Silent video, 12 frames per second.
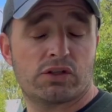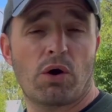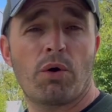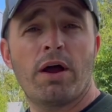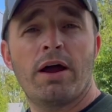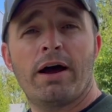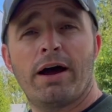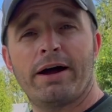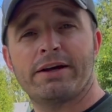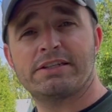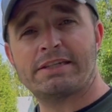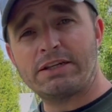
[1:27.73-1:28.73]
So
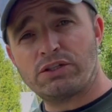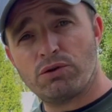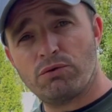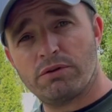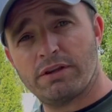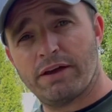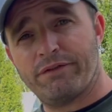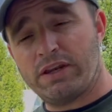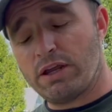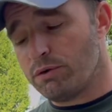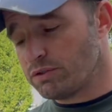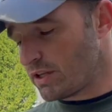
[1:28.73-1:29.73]
stay tuned. The
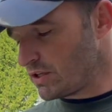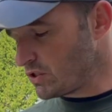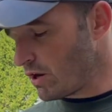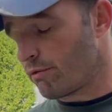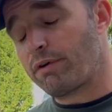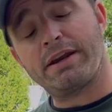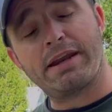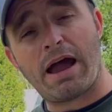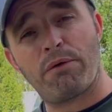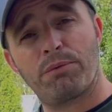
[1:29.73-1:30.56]
video is going to start right now,